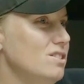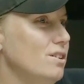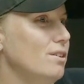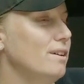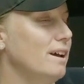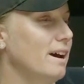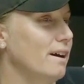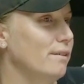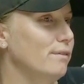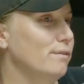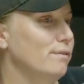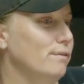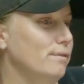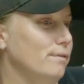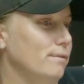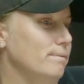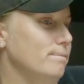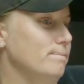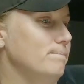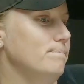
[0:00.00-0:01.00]
we just don't
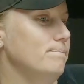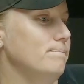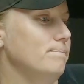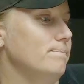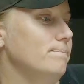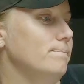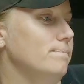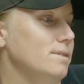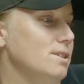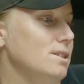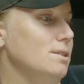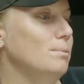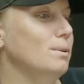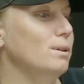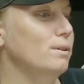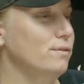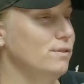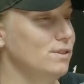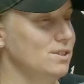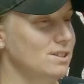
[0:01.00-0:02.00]
have
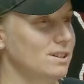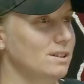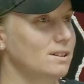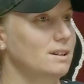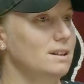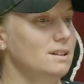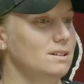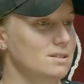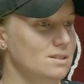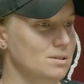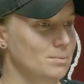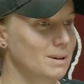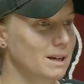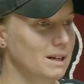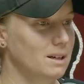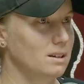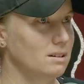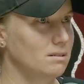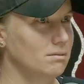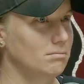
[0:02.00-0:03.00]
similar facilities to
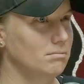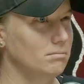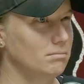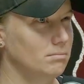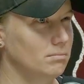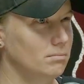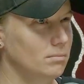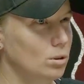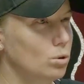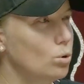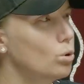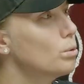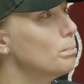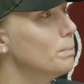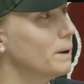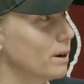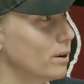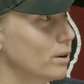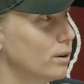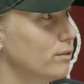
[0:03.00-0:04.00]
make it
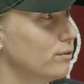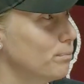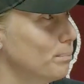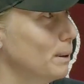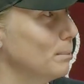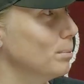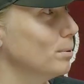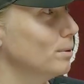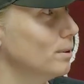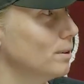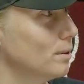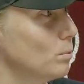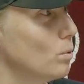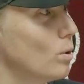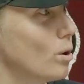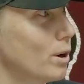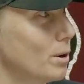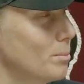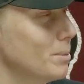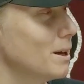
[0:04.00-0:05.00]
look better if people are
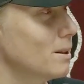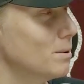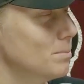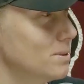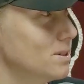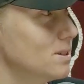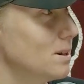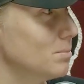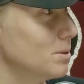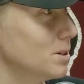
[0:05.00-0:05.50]
worried about the